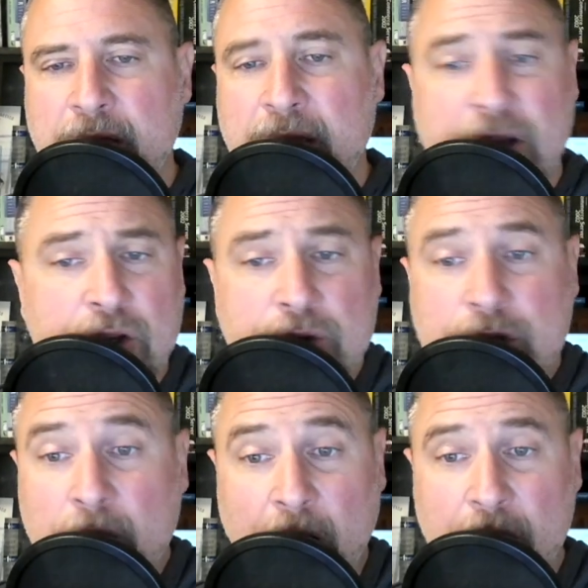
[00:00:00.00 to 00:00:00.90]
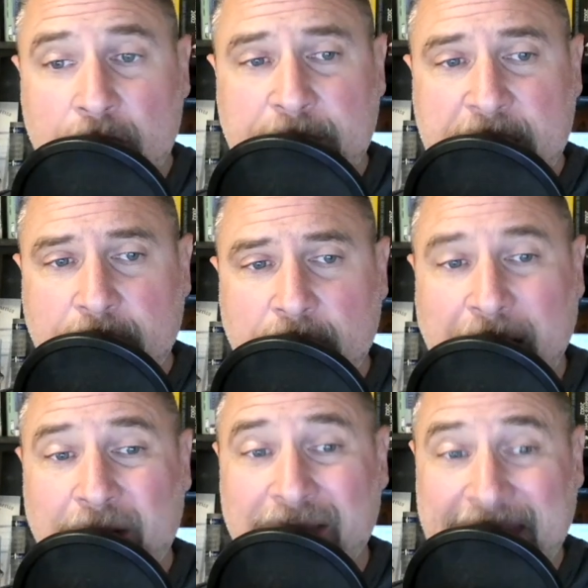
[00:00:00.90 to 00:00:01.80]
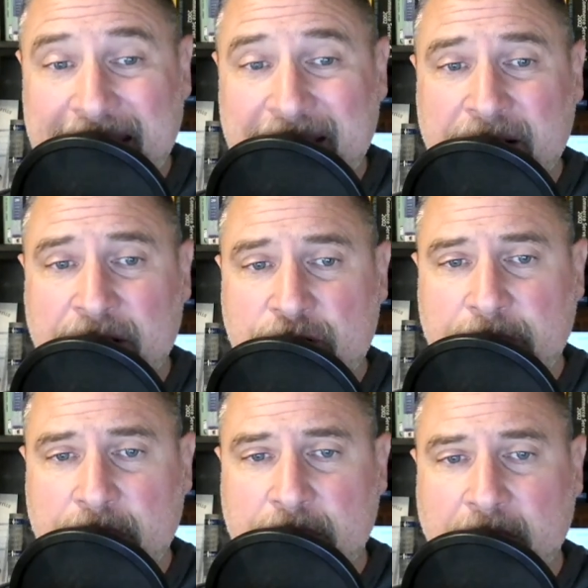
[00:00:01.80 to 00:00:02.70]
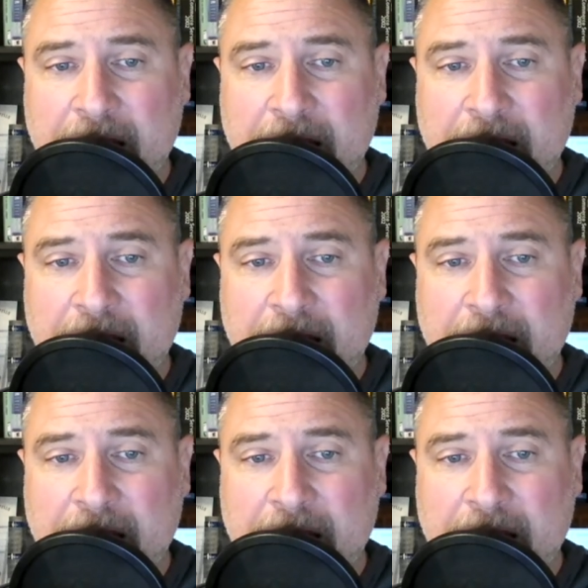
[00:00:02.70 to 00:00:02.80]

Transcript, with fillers: Can you show other people how they can contribute?